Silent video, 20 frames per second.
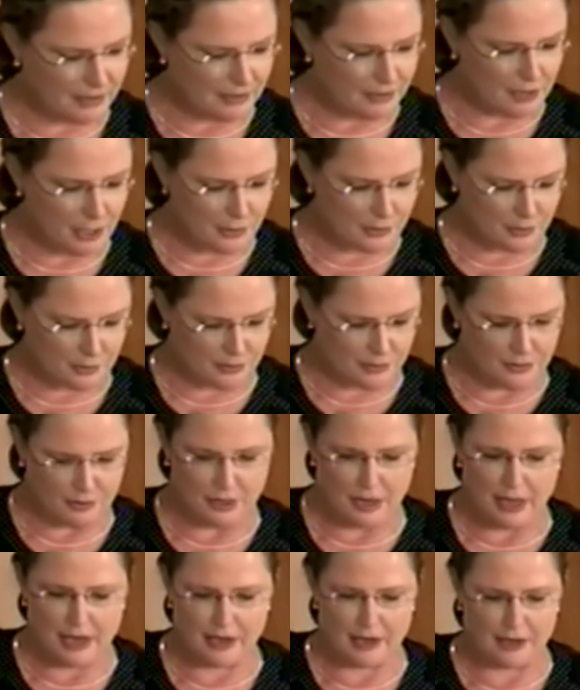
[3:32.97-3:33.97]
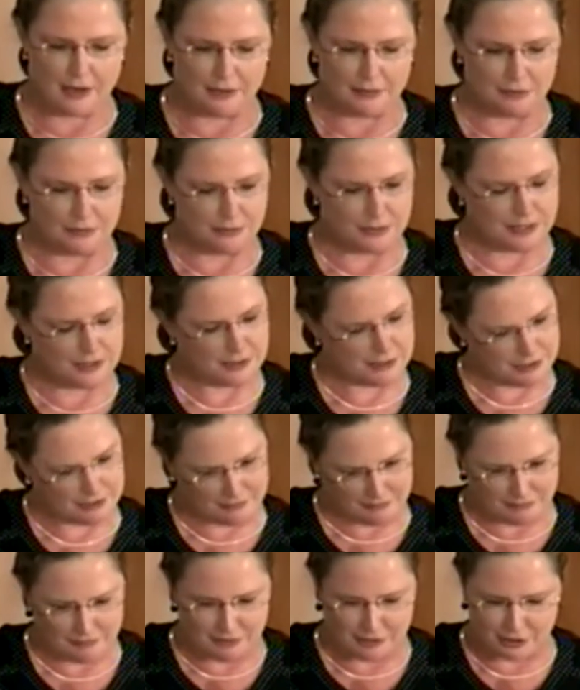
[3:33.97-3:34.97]
The other thing
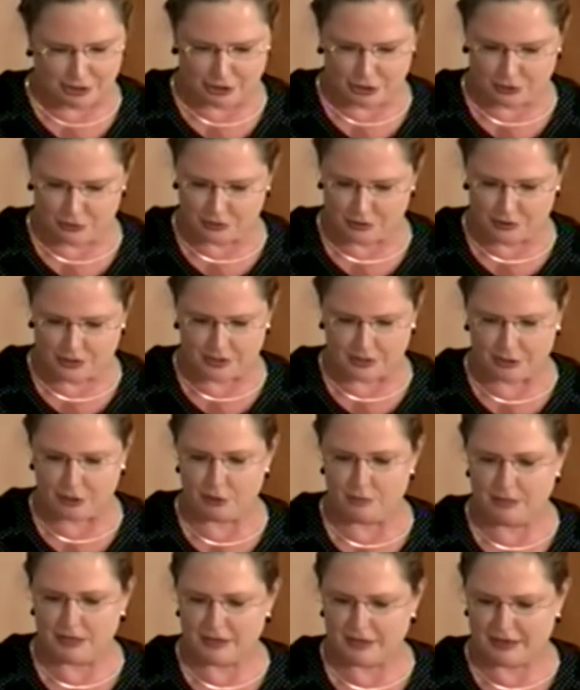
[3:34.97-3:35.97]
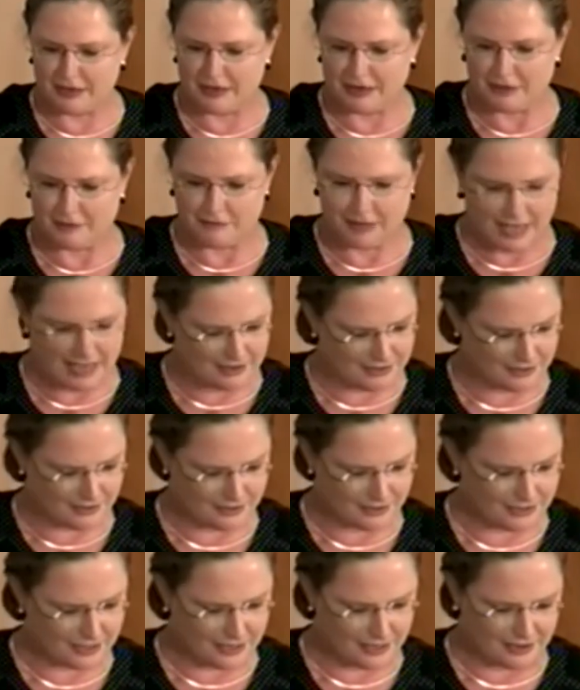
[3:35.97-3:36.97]
that shows the humility of that
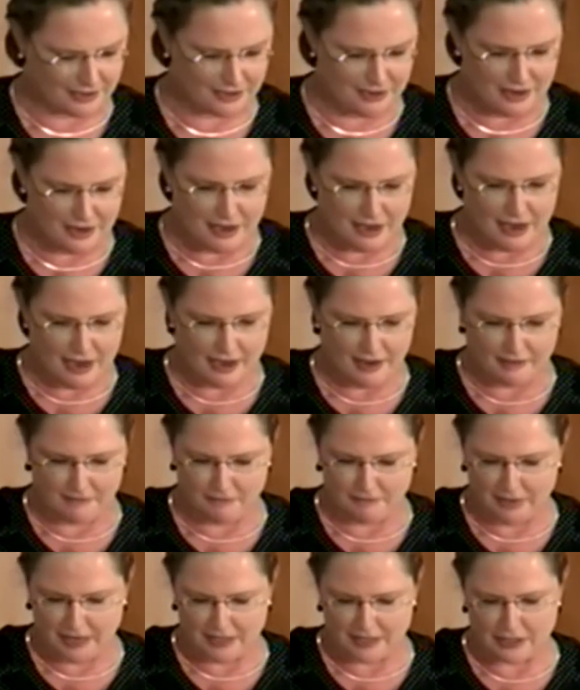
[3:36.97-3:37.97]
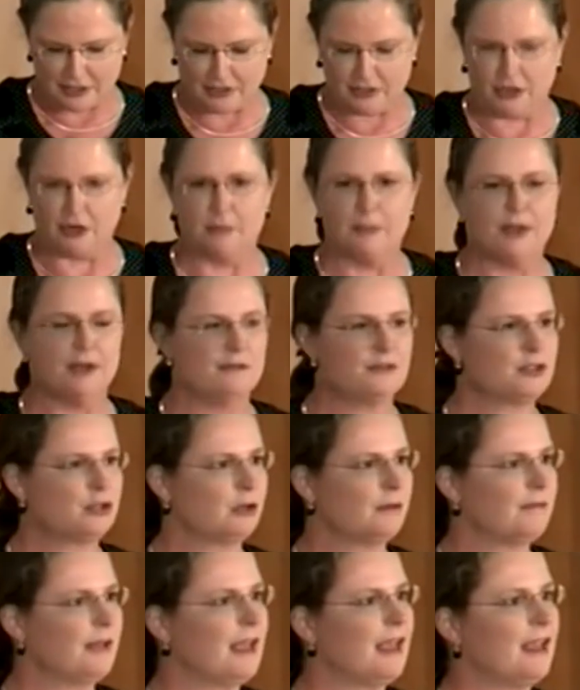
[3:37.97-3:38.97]
is I did a little bit of
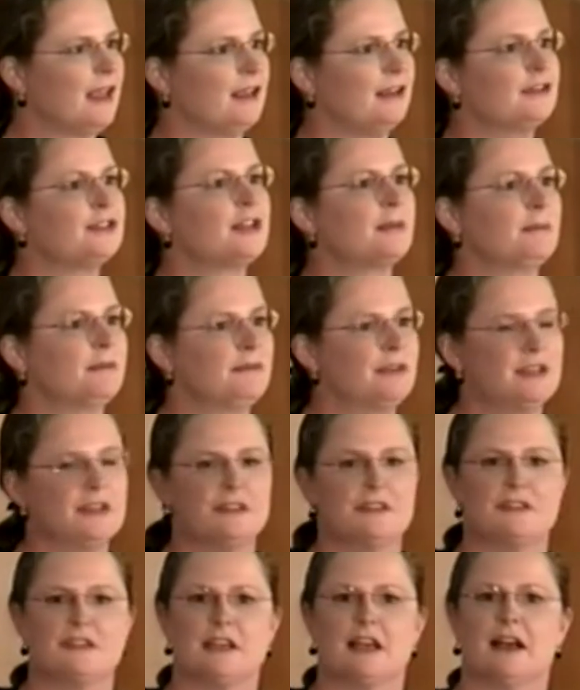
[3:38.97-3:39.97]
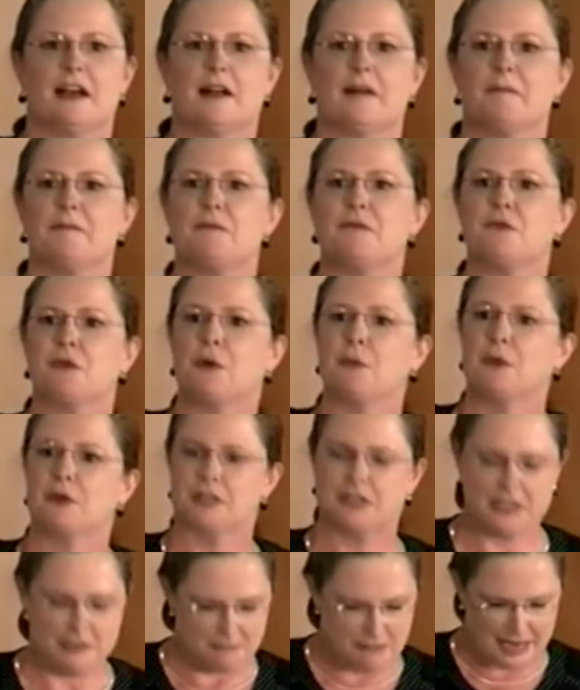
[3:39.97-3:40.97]
surveying some of his former
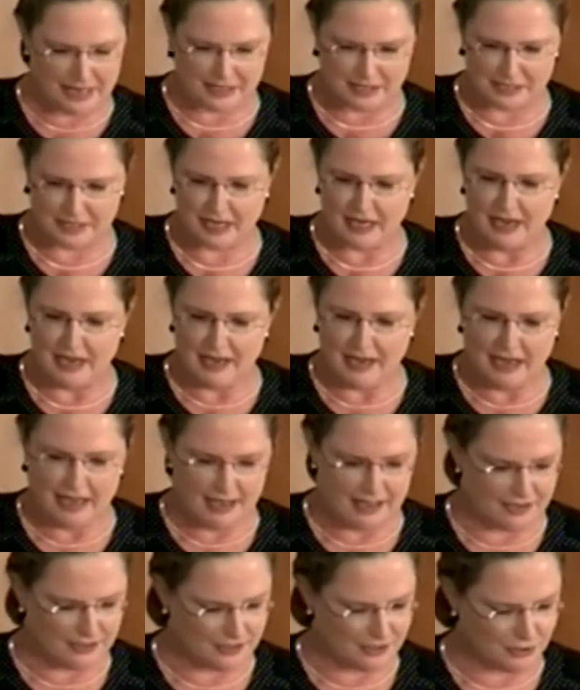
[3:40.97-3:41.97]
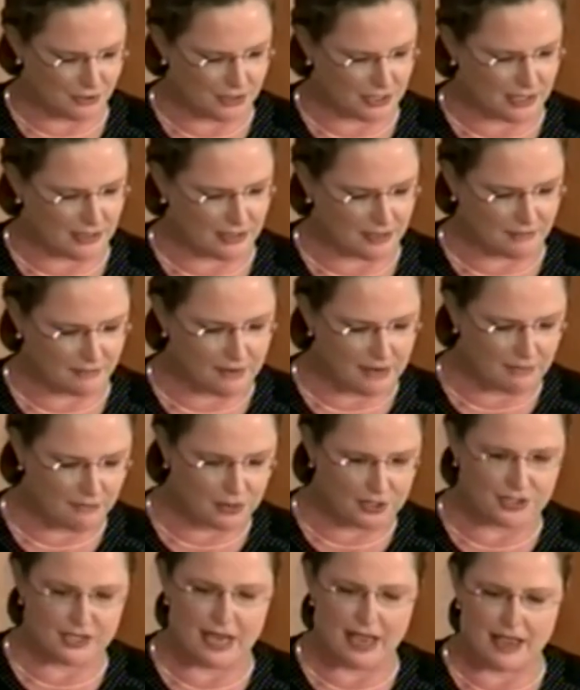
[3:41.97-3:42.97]
teammates, and who said a
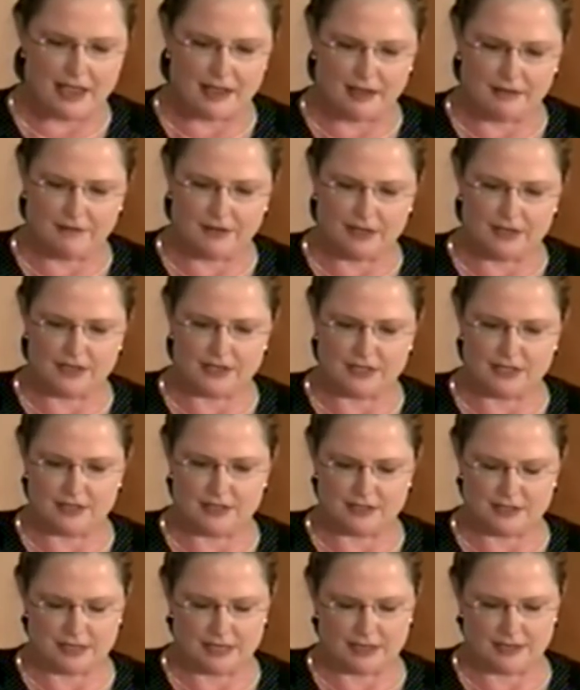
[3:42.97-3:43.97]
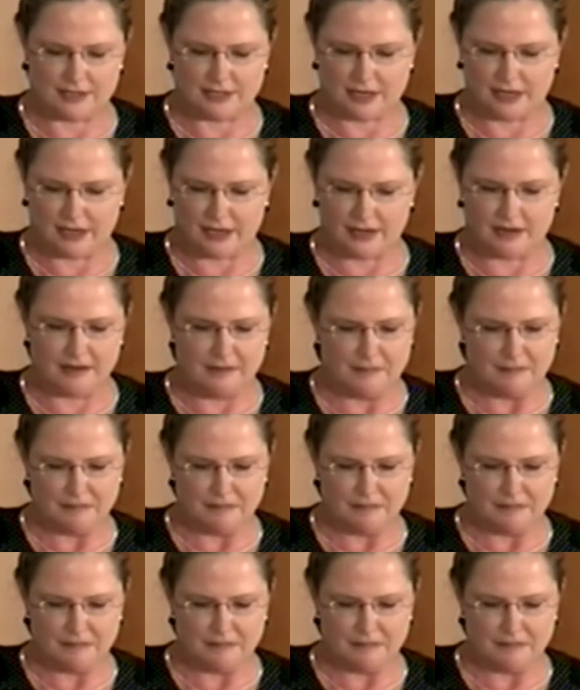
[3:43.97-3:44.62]
favorite saying of his is that,